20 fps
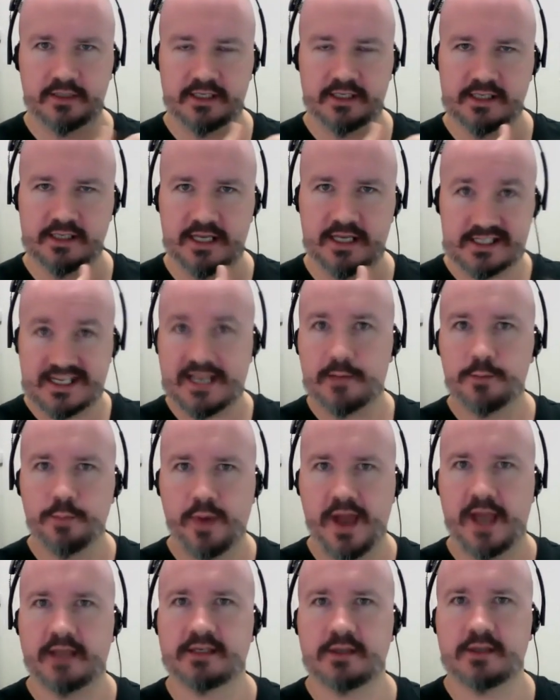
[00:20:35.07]
its
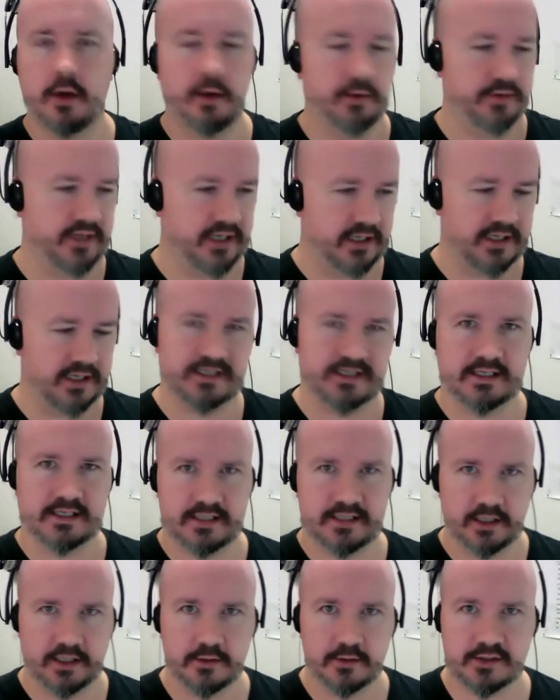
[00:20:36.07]
impact on the
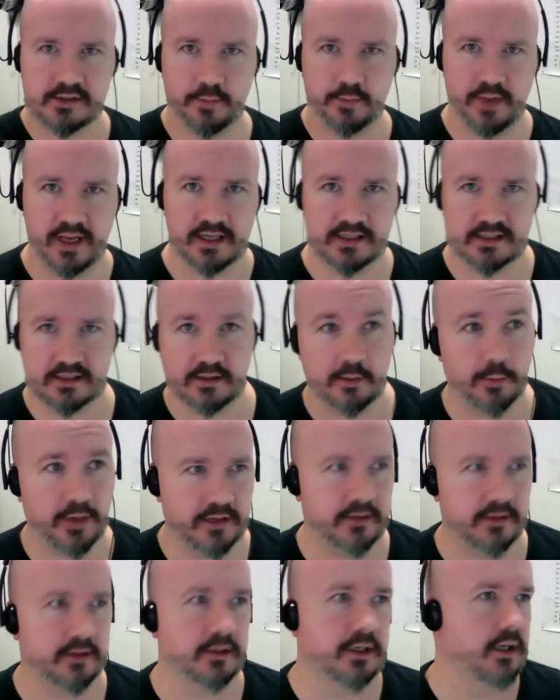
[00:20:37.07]
existing user base in a way
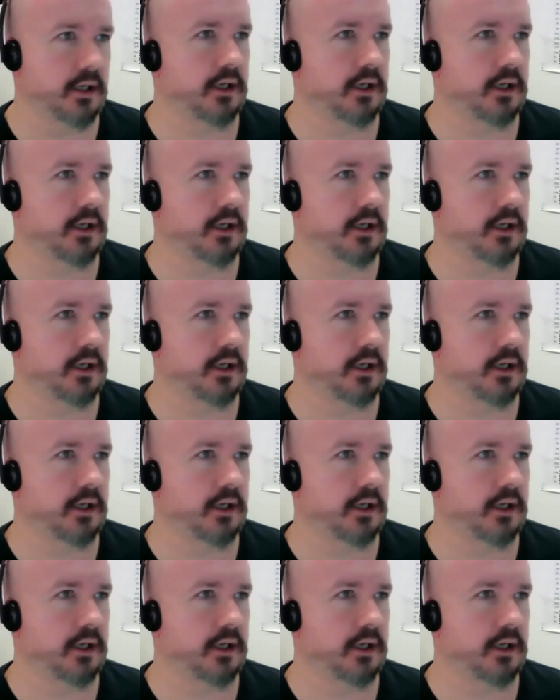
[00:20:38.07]
that